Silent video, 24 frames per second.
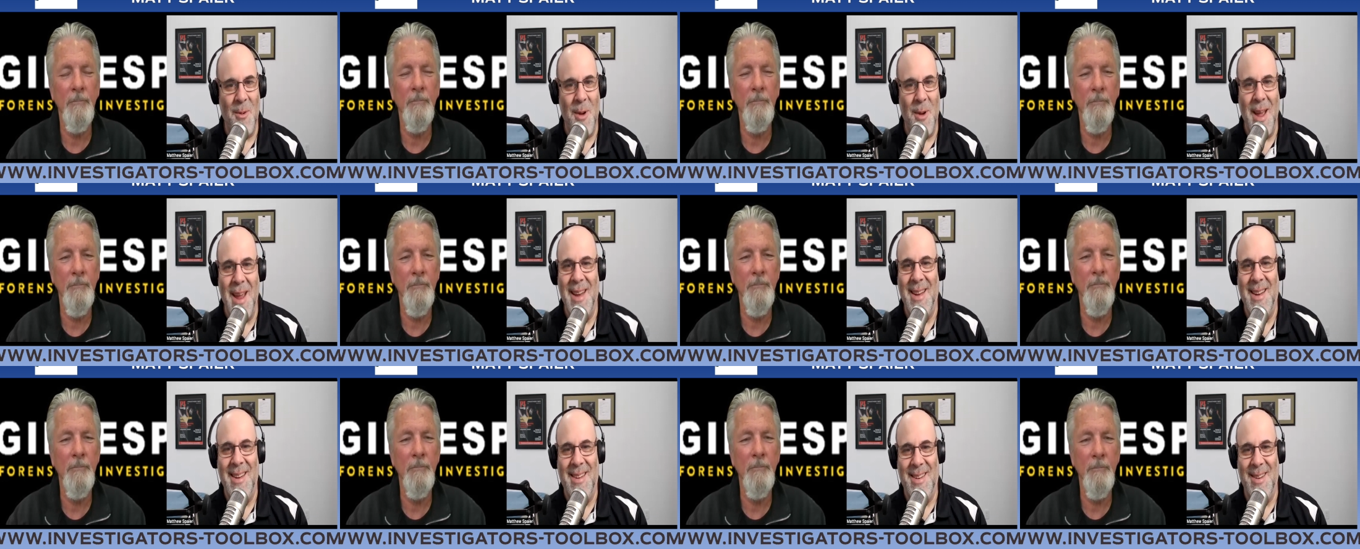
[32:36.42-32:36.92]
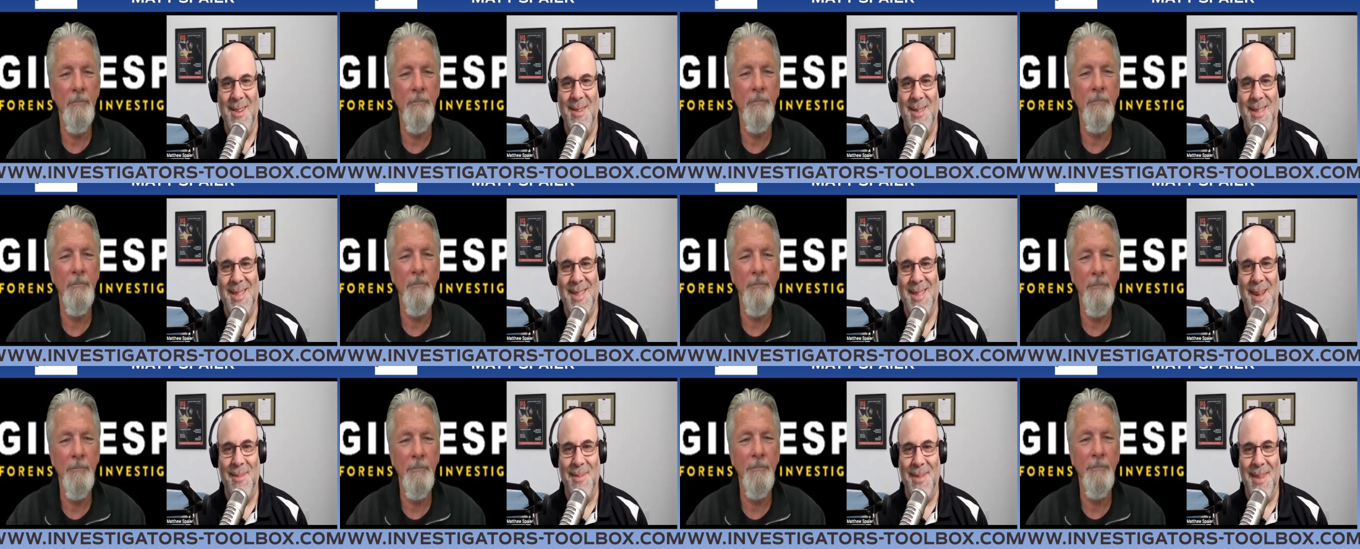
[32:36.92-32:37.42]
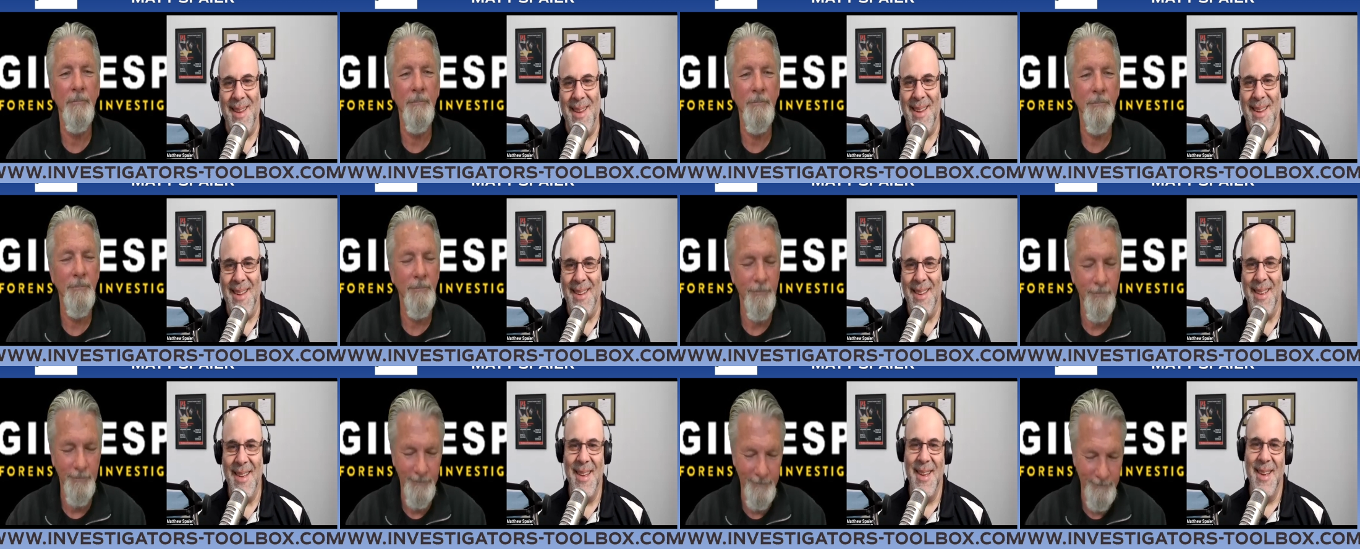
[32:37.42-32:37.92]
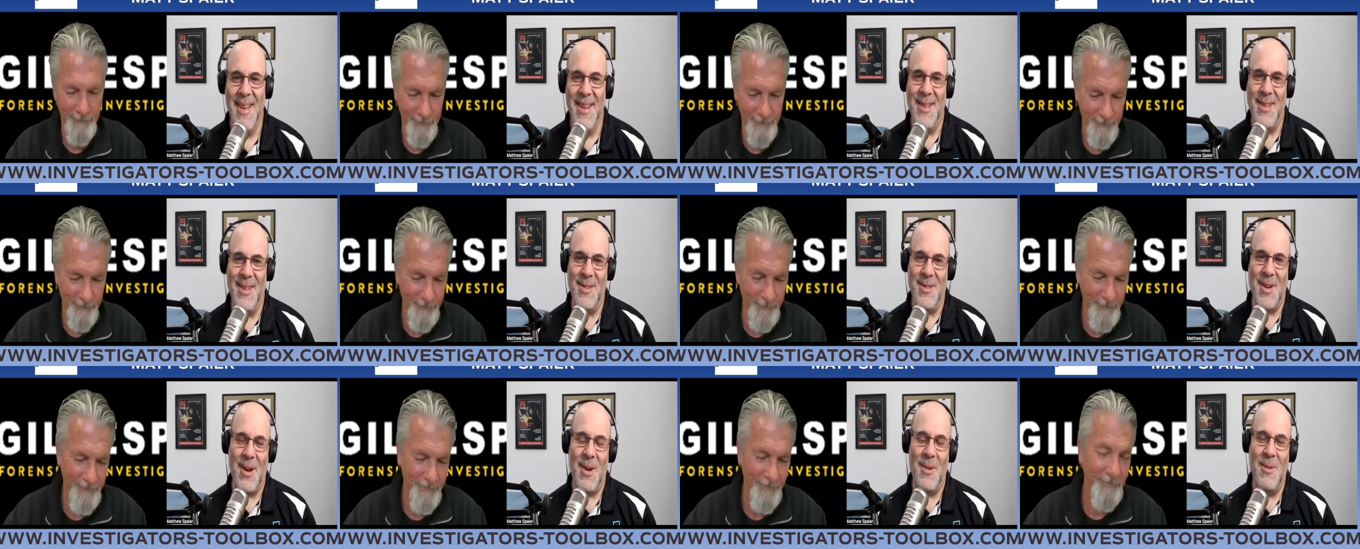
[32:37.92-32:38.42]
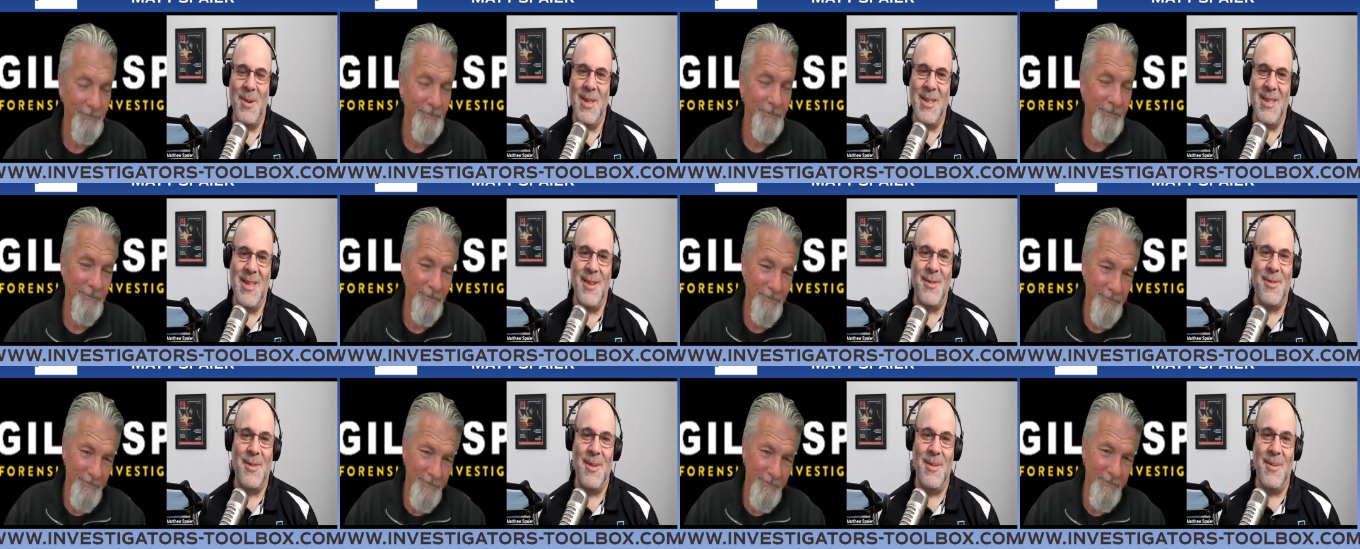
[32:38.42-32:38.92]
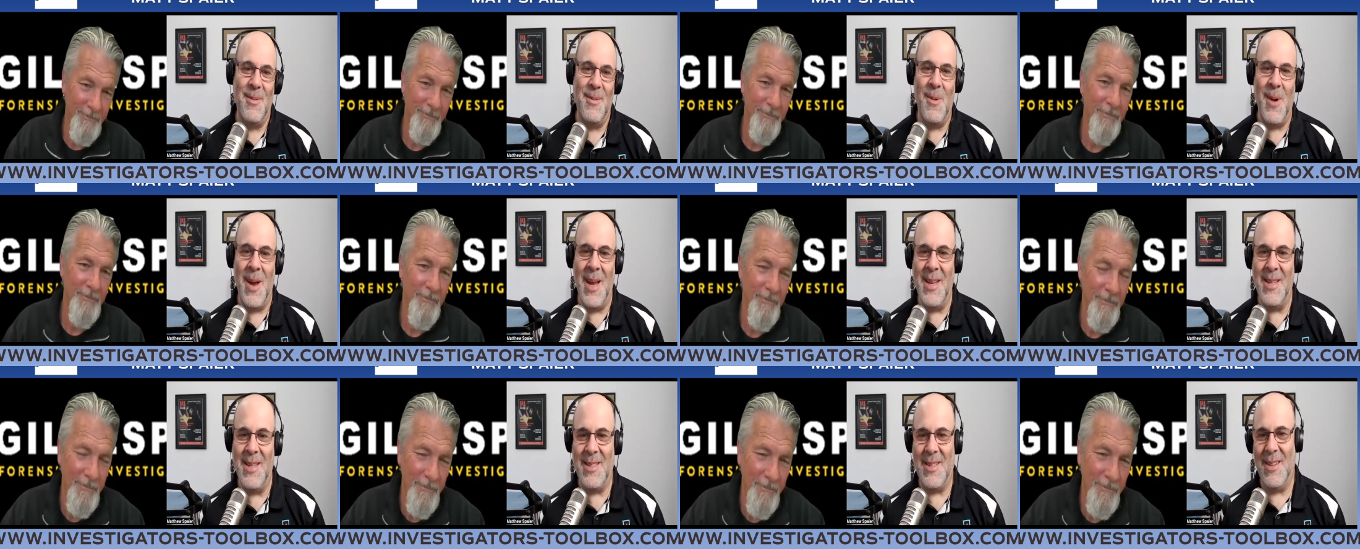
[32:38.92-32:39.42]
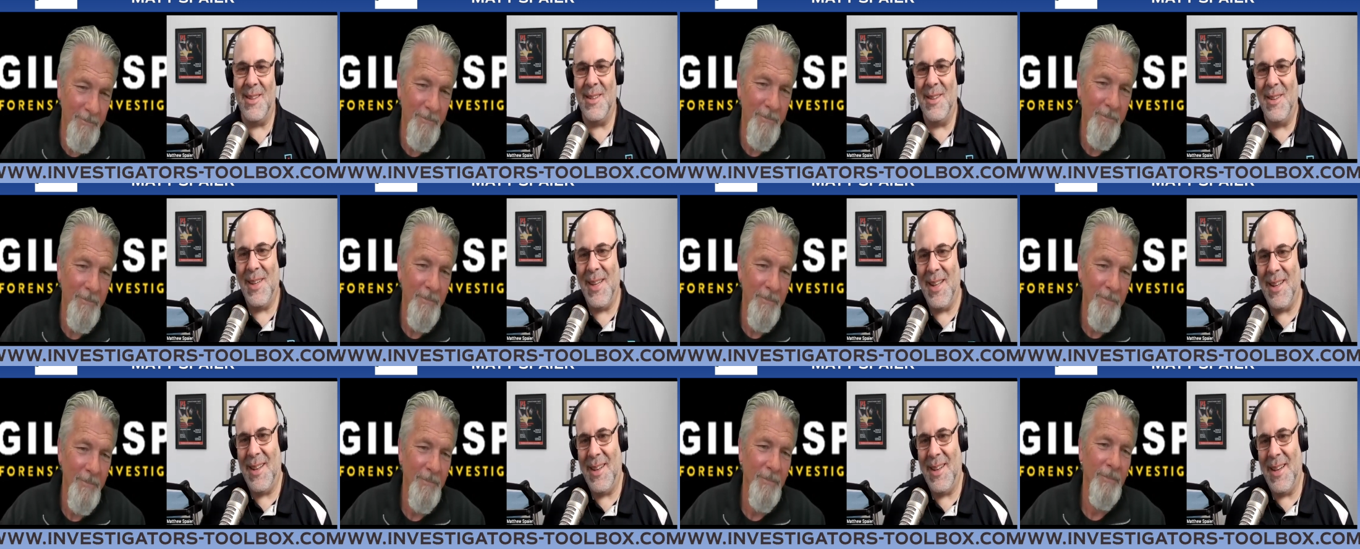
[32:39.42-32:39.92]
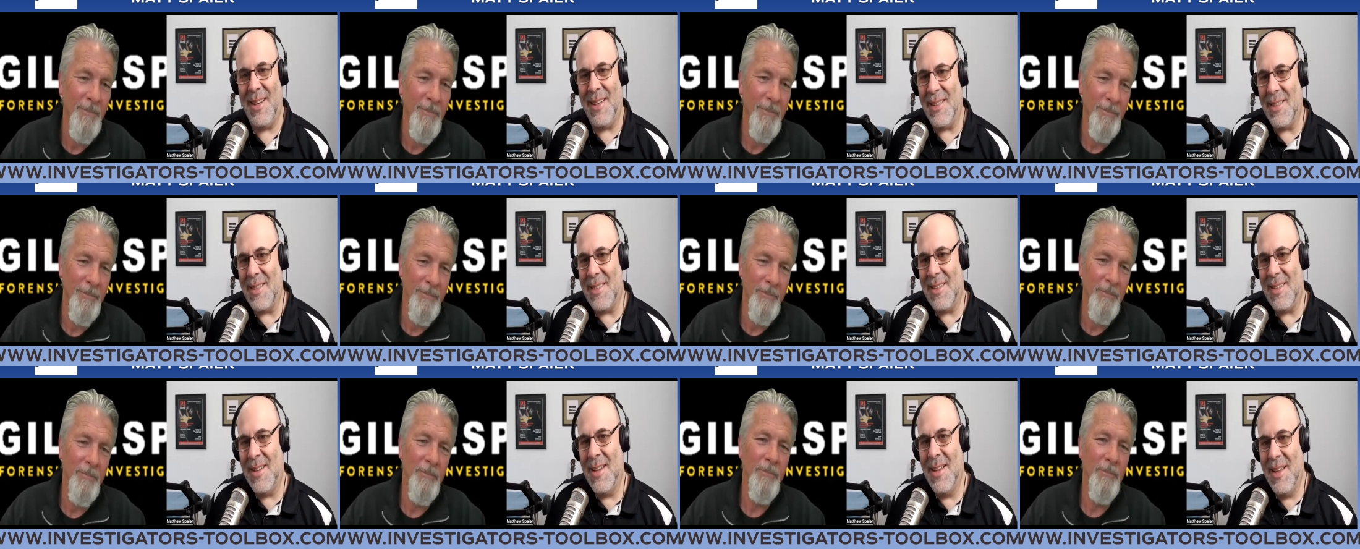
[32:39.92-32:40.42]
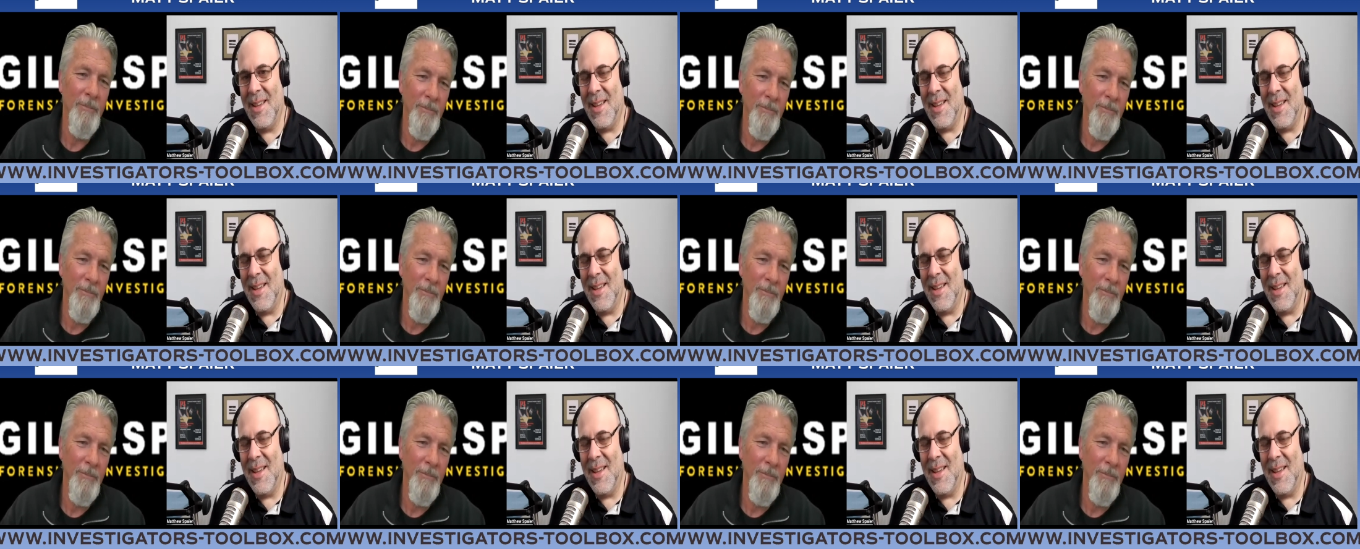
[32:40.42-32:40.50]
Speaker 1: way to do something there's always different ways to look at things